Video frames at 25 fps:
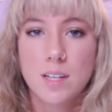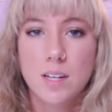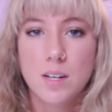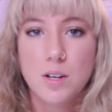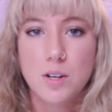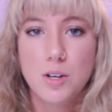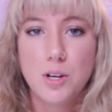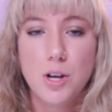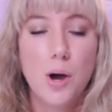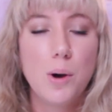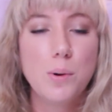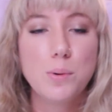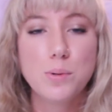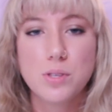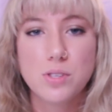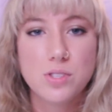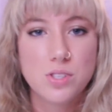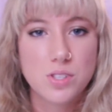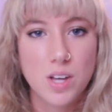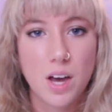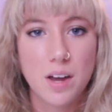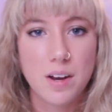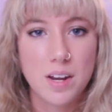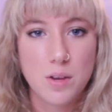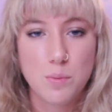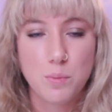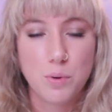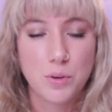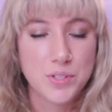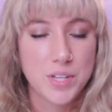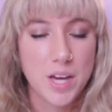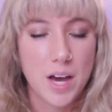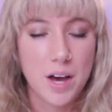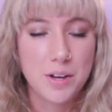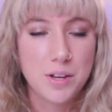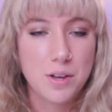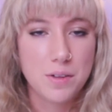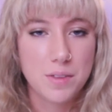No study will
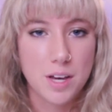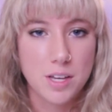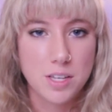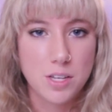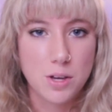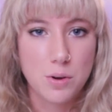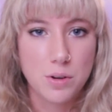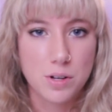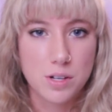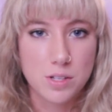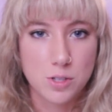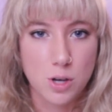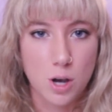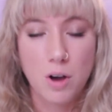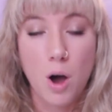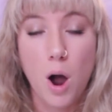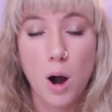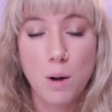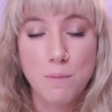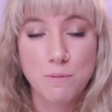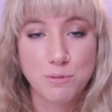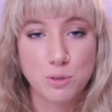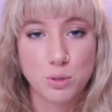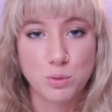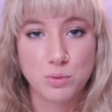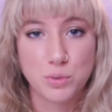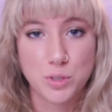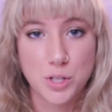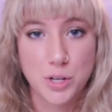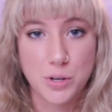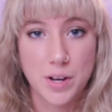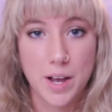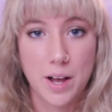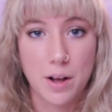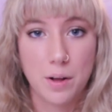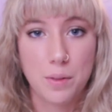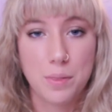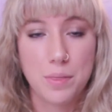tell you that yoga is harmful for
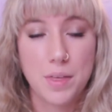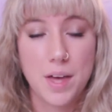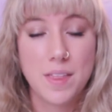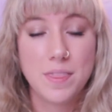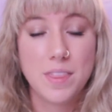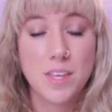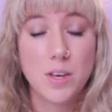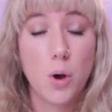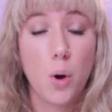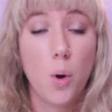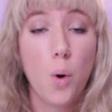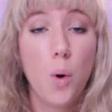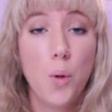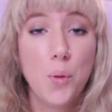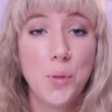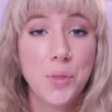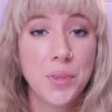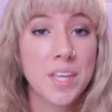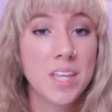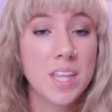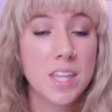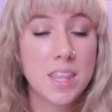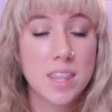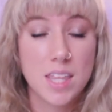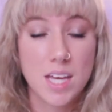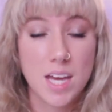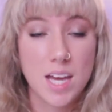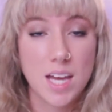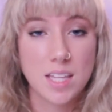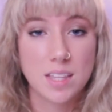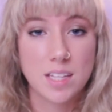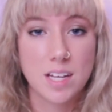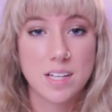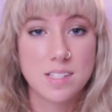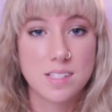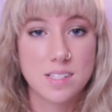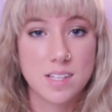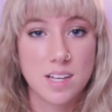your health, and the only thing
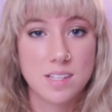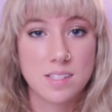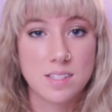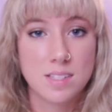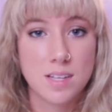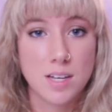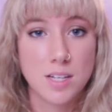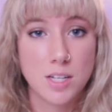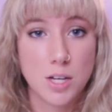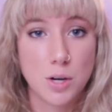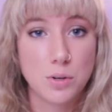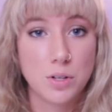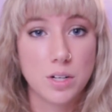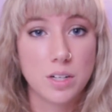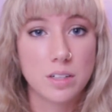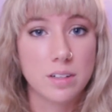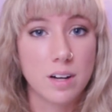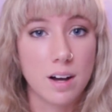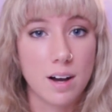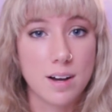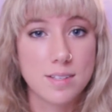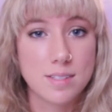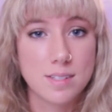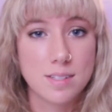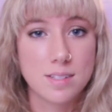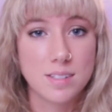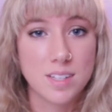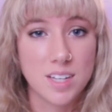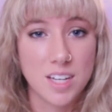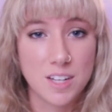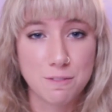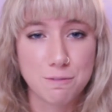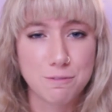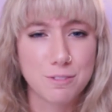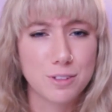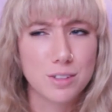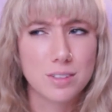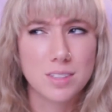that says that yoga causes
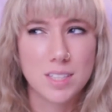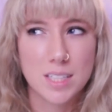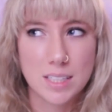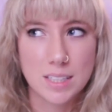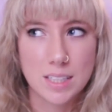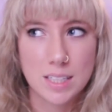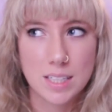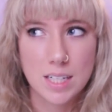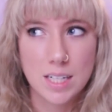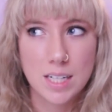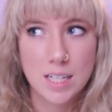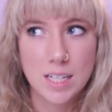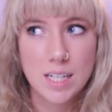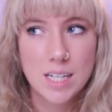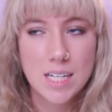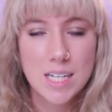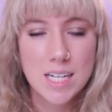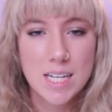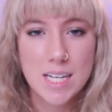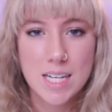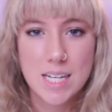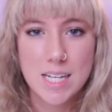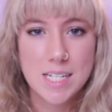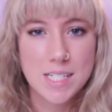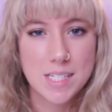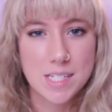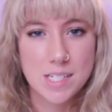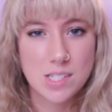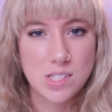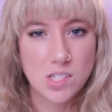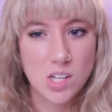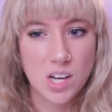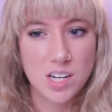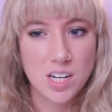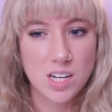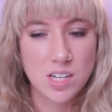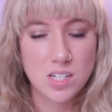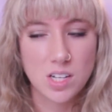infertility is a
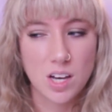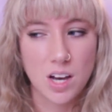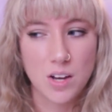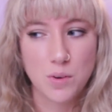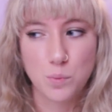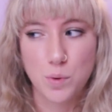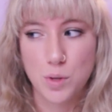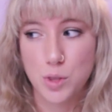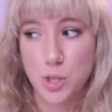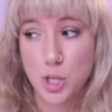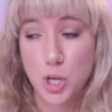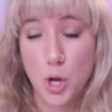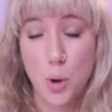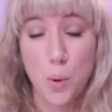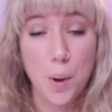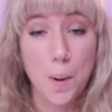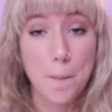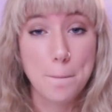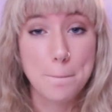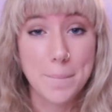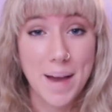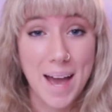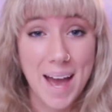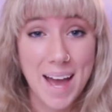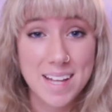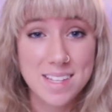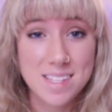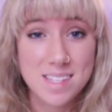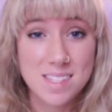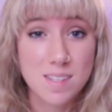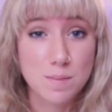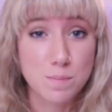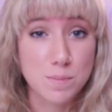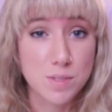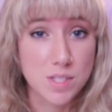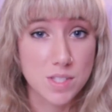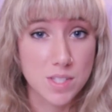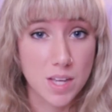study done with yoga mats
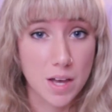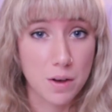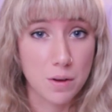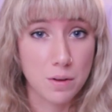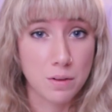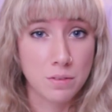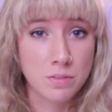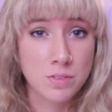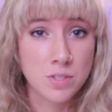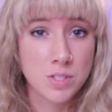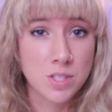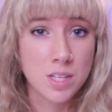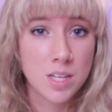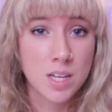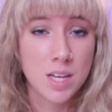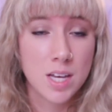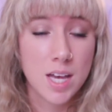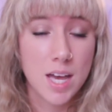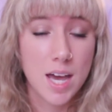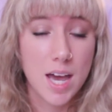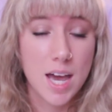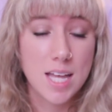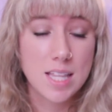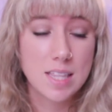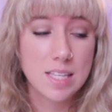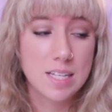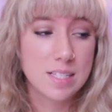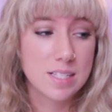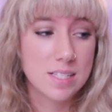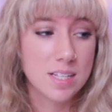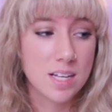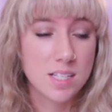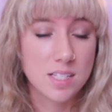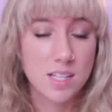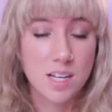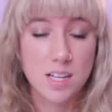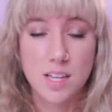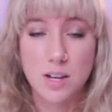themselves. And it
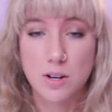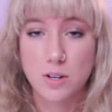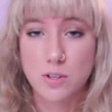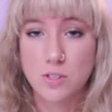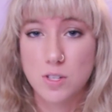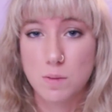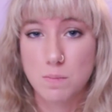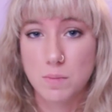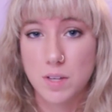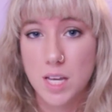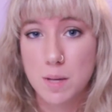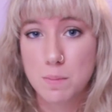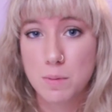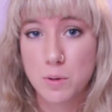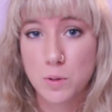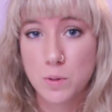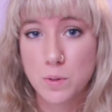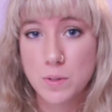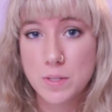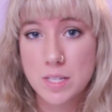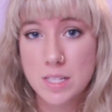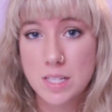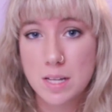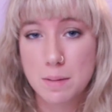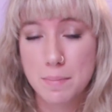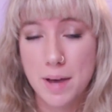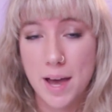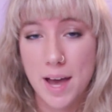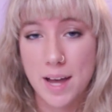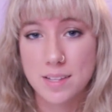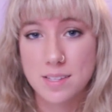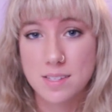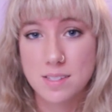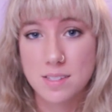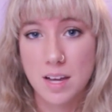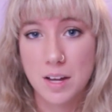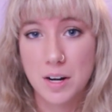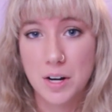says that there are some chemicals in the
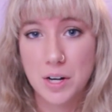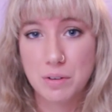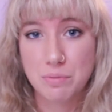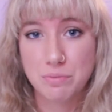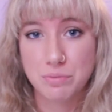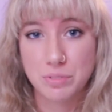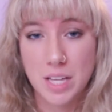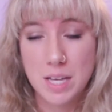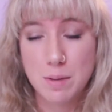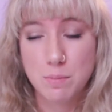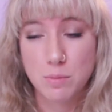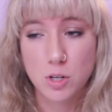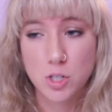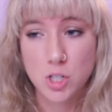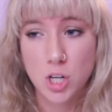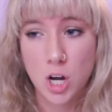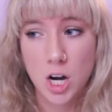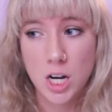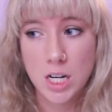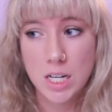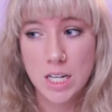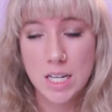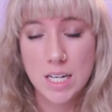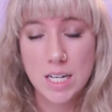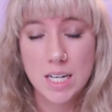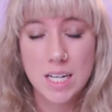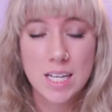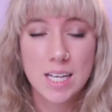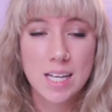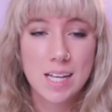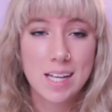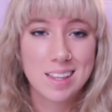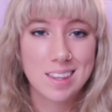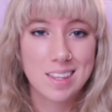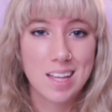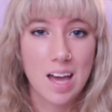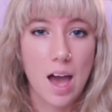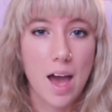mats that are flame retardant
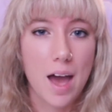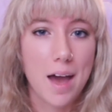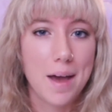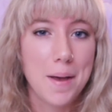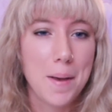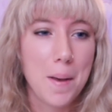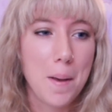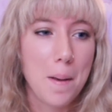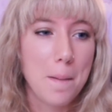that